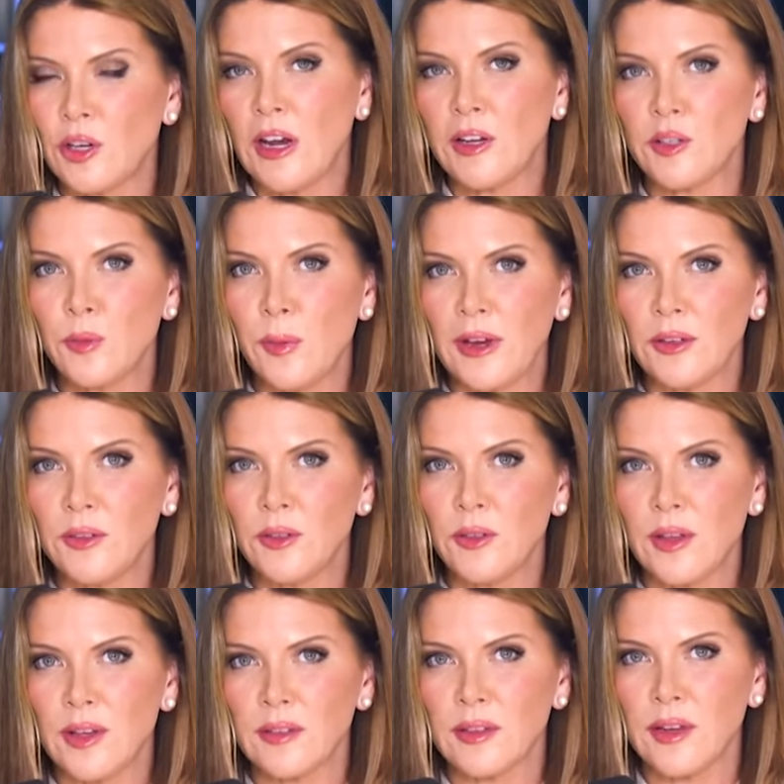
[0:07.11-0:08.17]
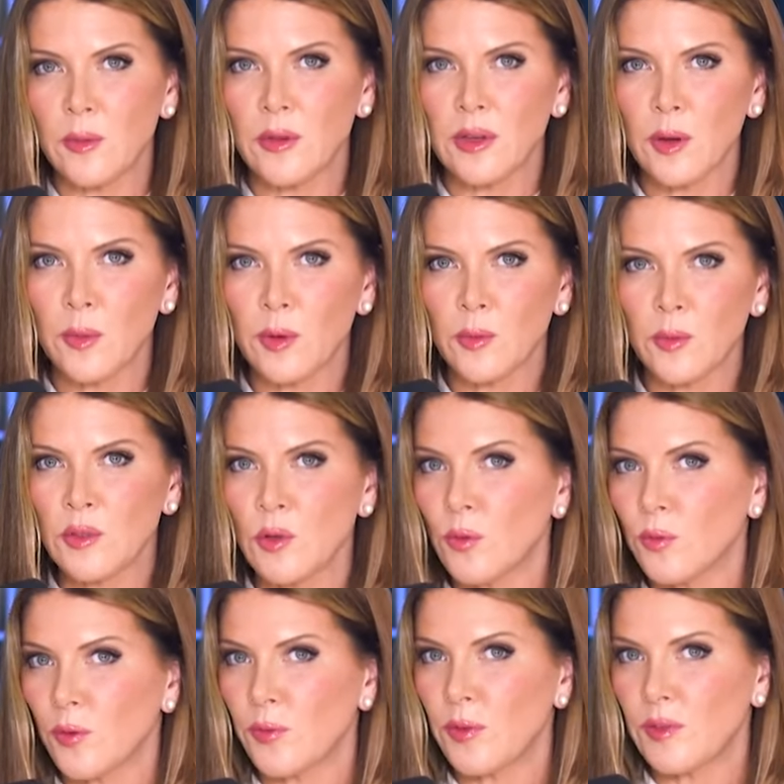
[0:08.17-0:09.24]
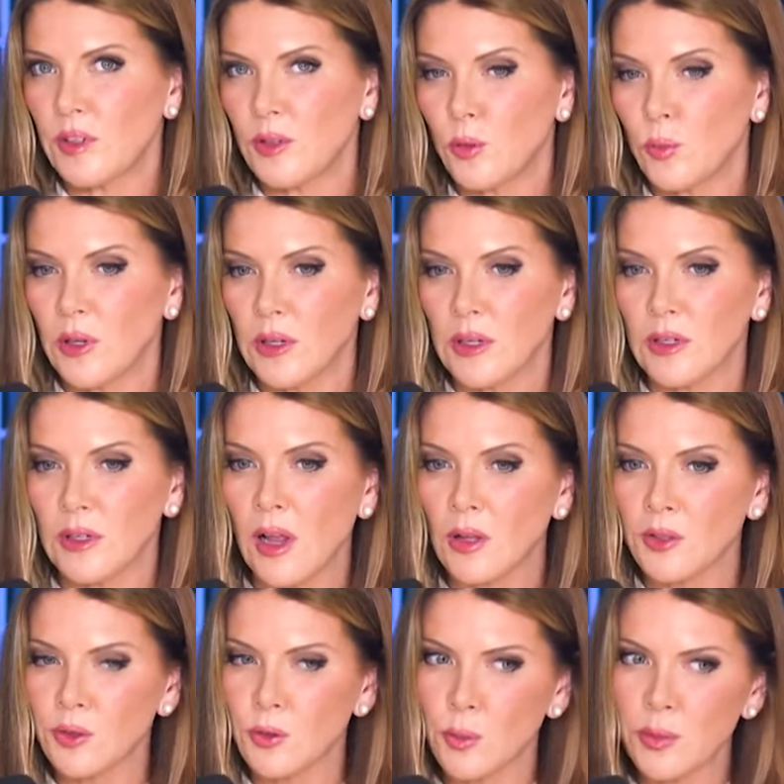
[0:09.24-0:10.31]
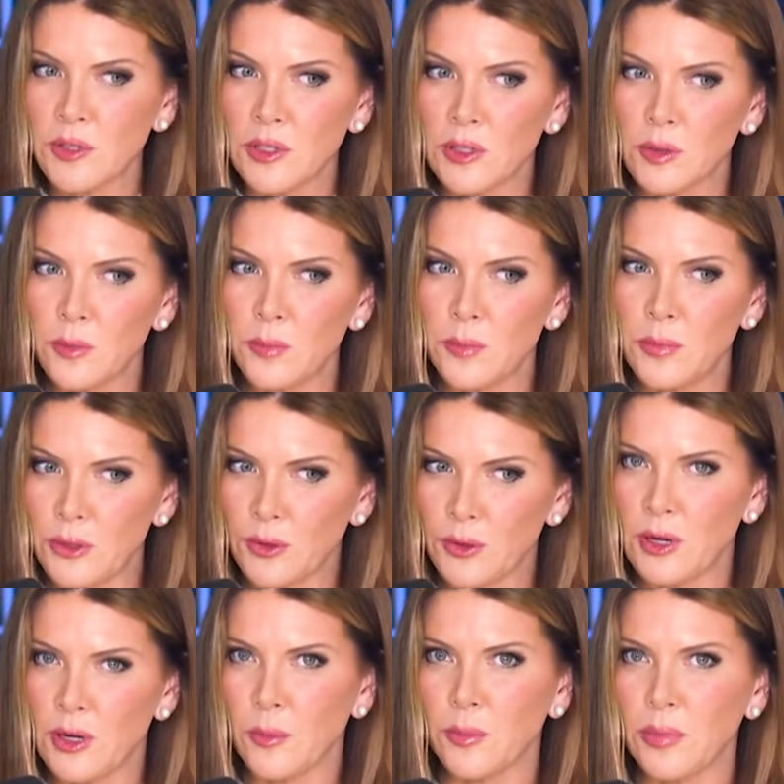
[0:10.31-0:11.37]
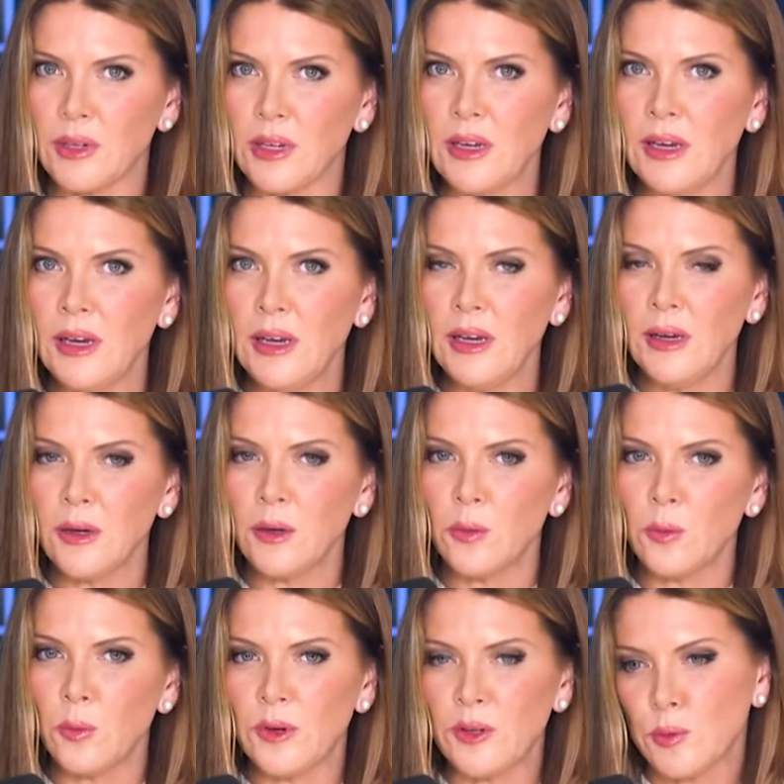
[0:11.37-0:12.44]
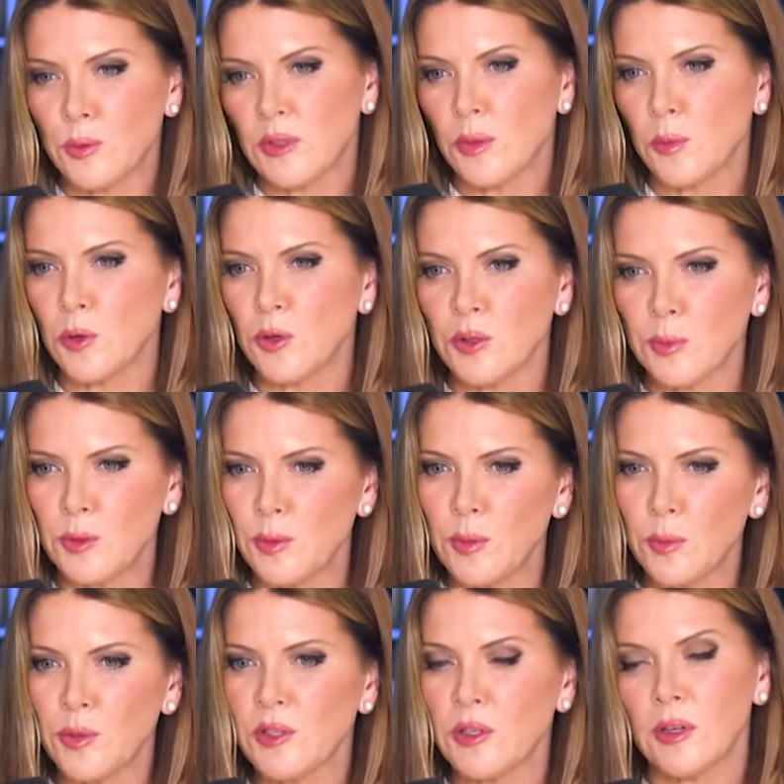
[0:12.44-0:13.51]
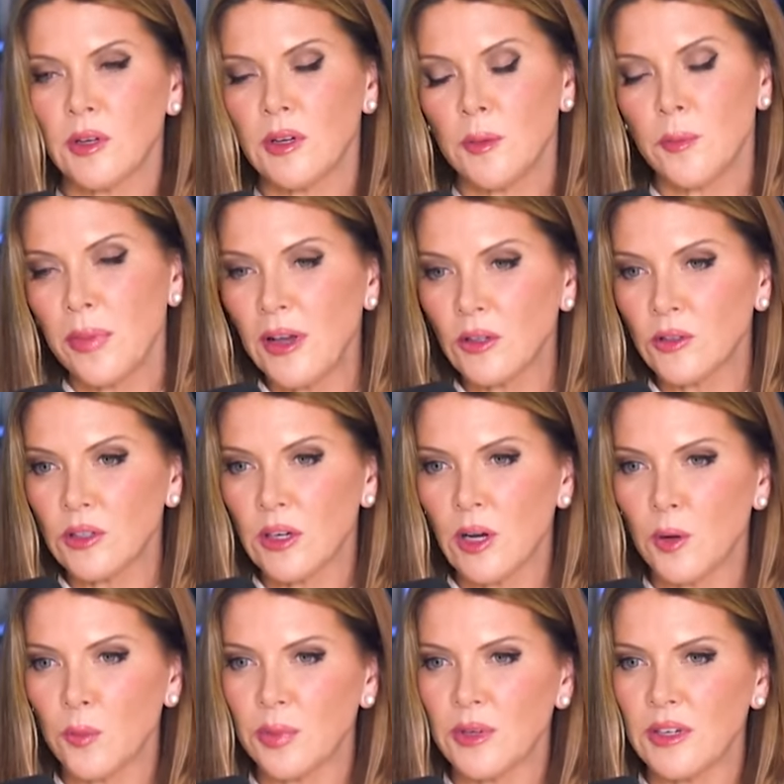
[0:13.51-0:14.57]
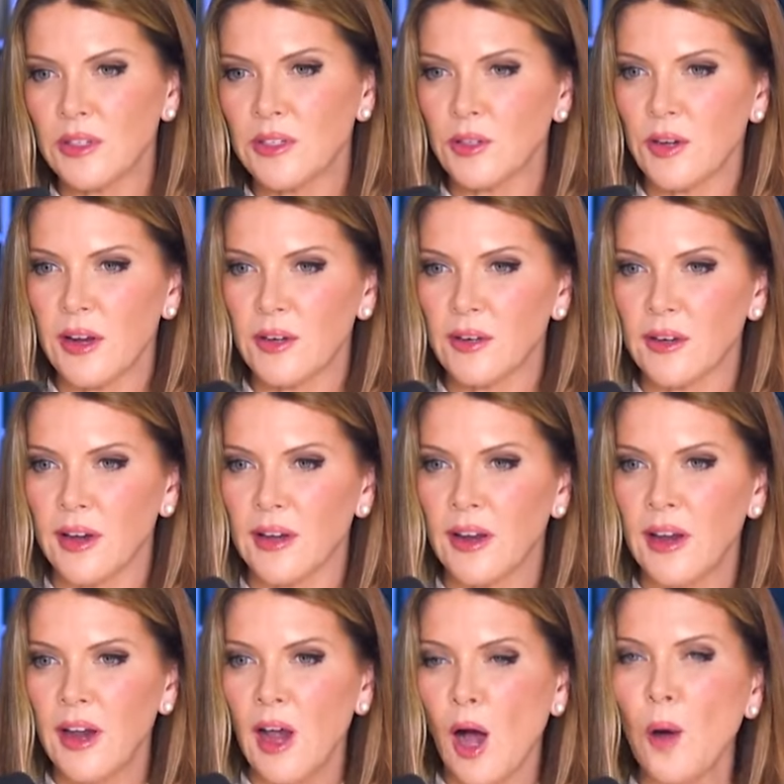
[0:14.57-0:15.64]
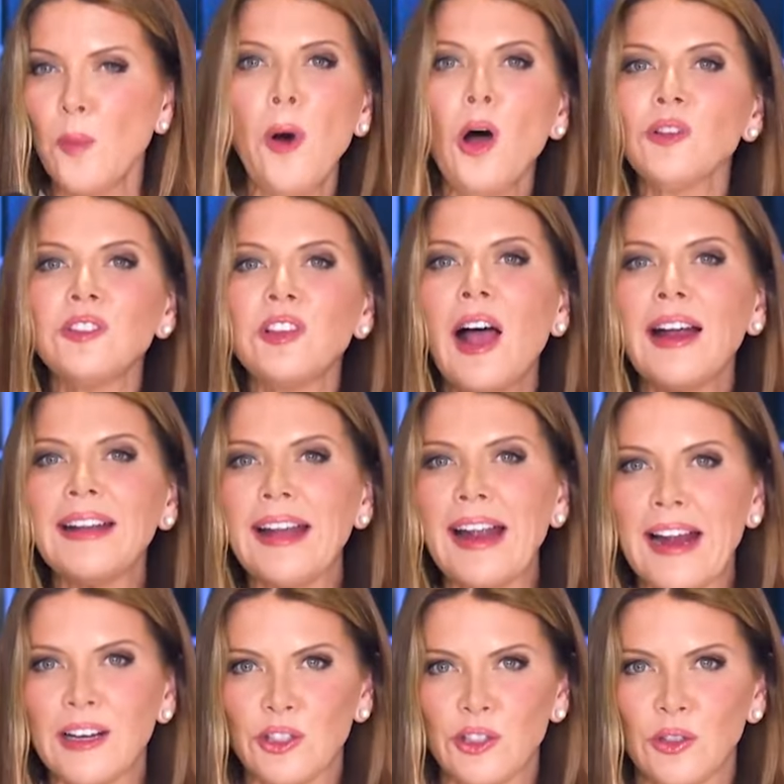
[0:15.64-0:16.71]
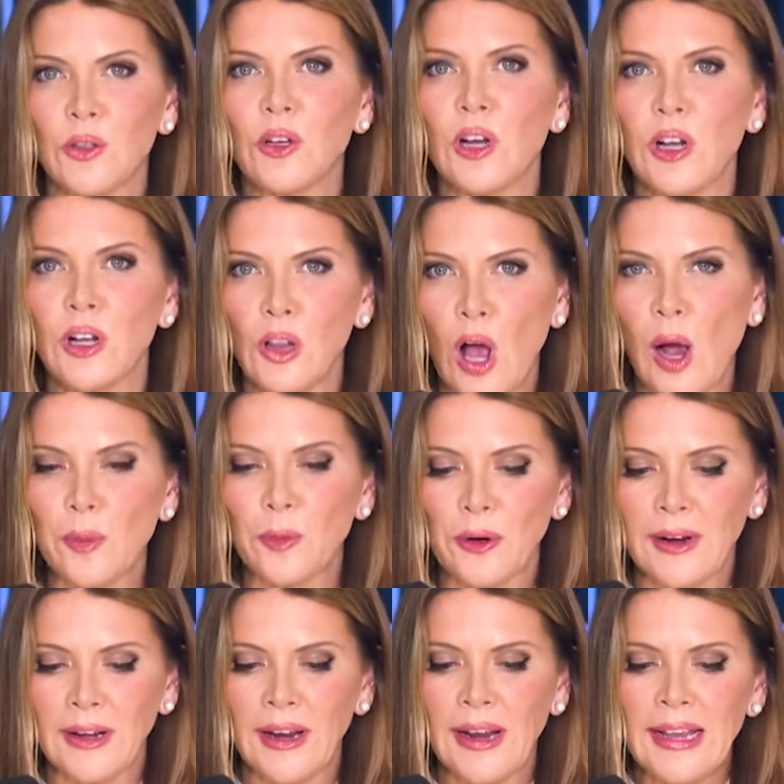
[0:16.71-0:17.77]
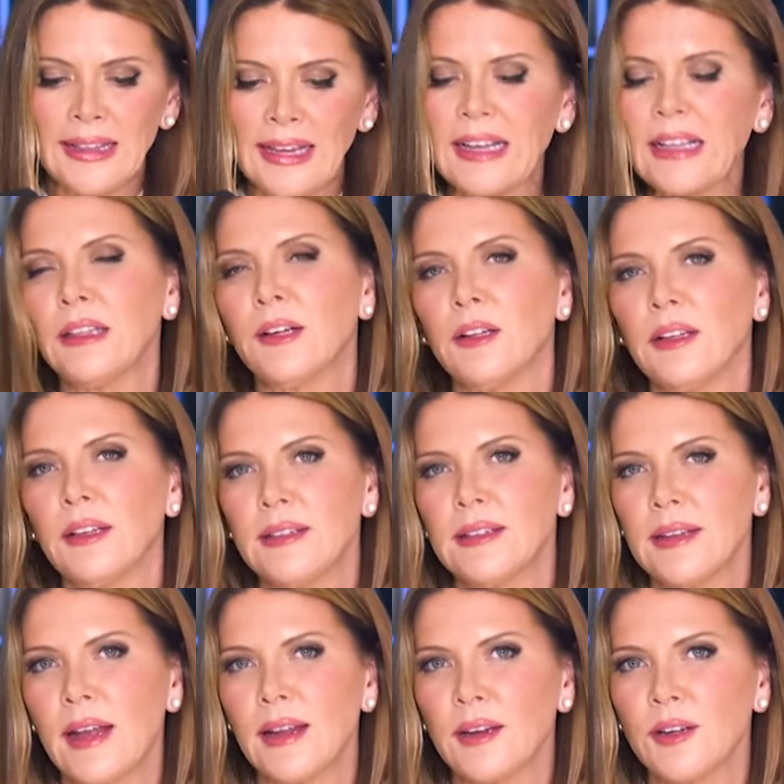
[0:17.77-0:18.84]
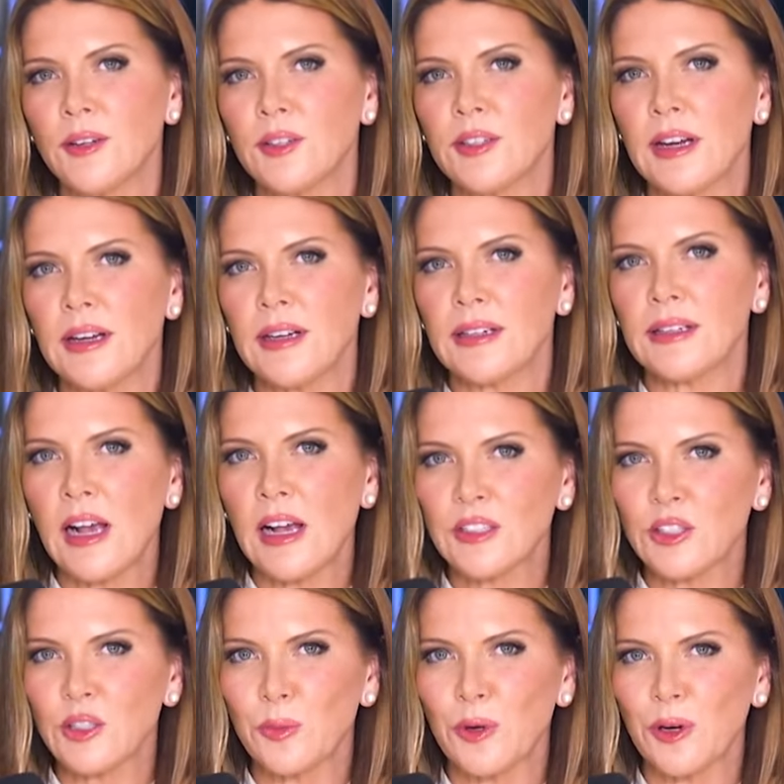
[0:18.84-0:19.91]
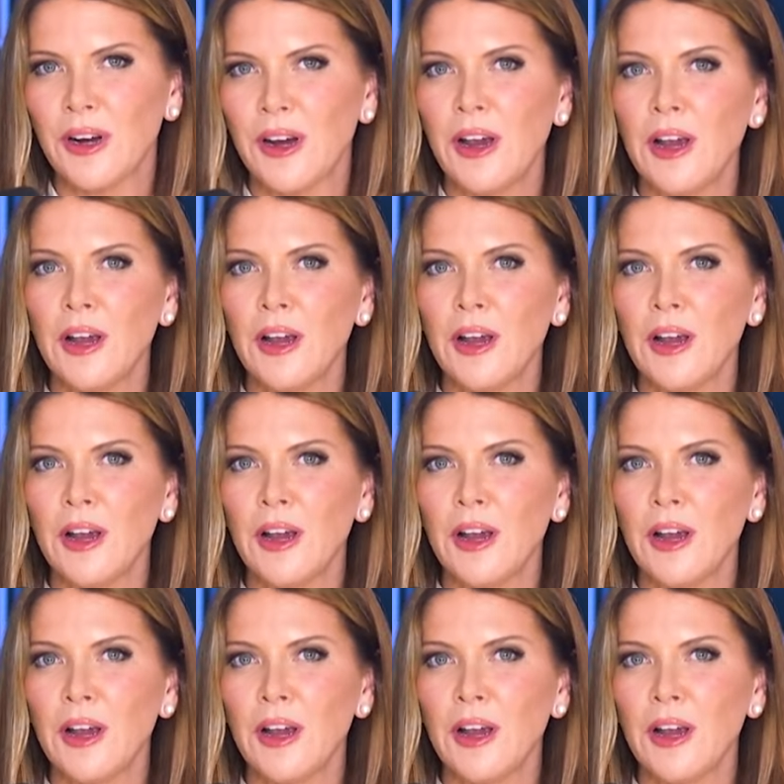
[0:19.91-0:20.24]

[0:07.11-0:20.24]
changed back in 2008 when the company was sold for $52 billion to a Brazilian beer company, which was the merger between a Brazilian and Belgian company. So now you get a multinational conglomerate that clearly does not understand its customer.